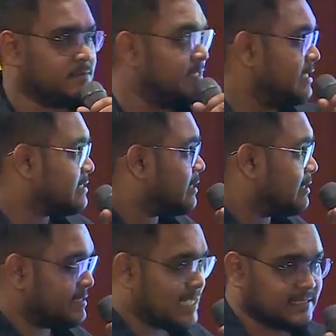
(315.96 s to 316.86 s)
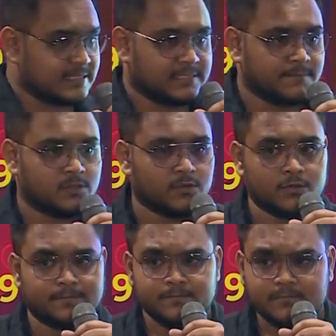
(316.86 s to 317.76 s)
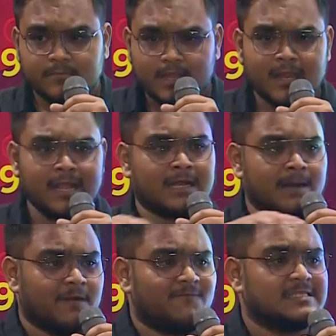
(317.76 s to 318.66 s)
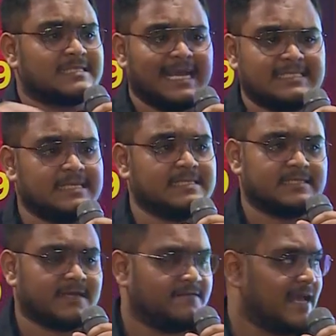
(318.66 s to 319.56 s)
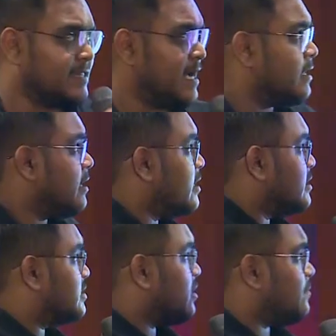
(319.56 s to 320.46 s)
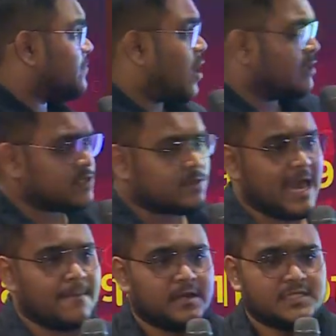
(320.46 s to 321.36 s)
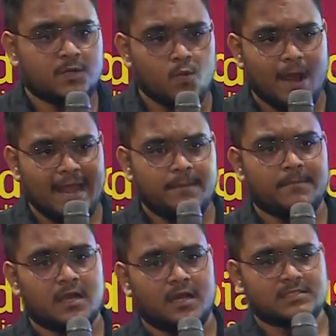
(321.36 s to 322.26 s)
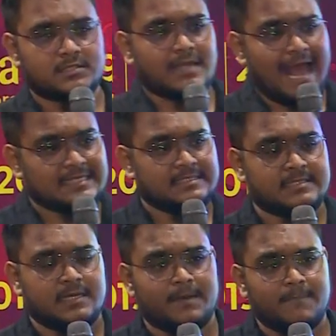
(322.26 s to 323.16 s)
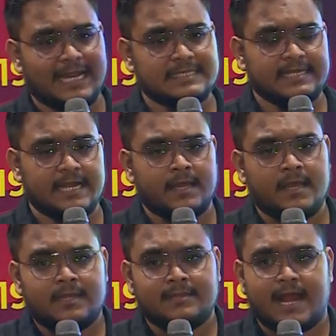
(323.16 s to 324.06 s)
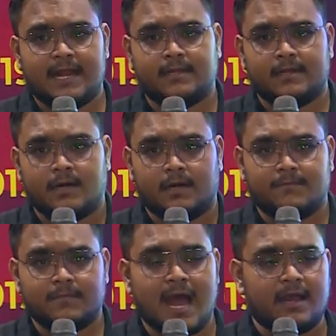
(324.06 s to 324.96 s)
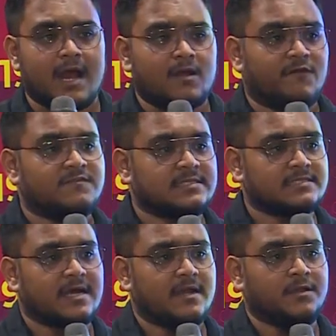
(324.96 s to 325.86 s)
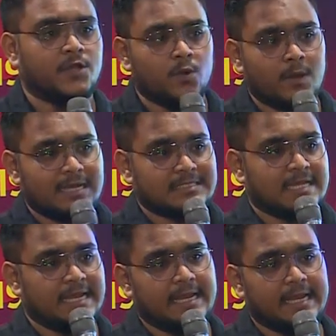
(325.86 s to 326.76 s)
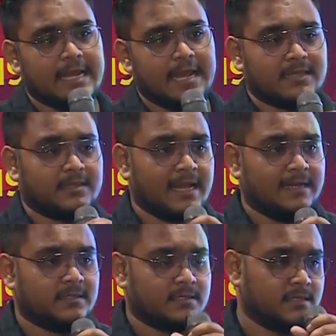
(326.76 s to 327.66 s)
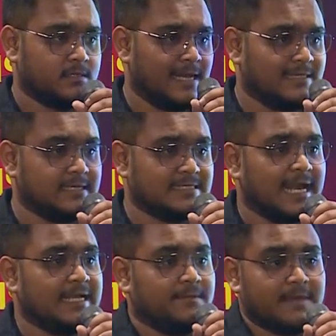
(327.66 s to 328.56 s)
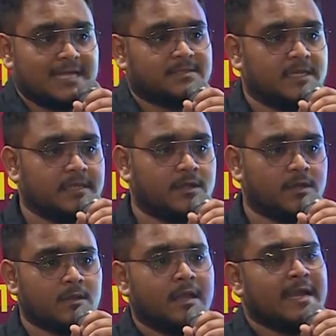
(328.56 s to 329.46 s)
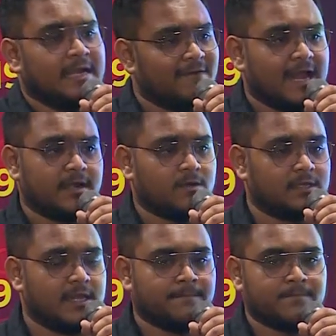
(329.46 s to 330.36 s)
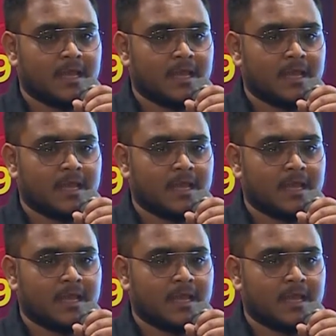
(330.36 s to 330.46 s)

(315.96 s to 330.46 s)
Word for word: these design system to come up with sketches and stuff like that. So also collaboration, why? Because as Mayank said, that our offices are in US and India, and the design team has been divided over there.